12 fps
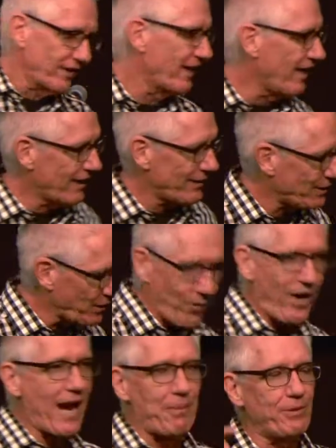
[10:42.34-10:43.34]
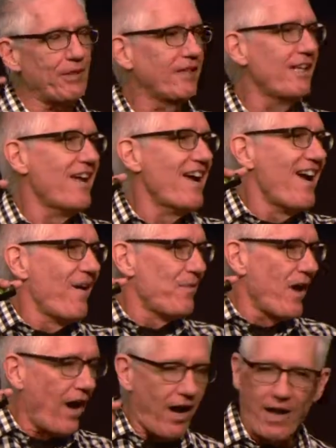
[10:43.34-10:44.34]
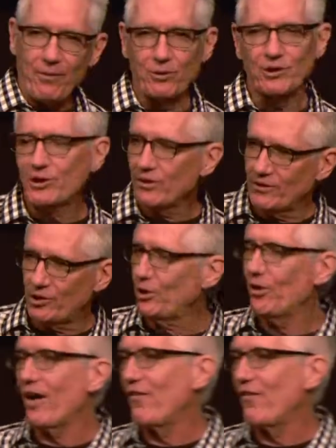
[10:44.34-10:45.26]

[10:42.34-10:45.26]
of God and so happy and I was sure I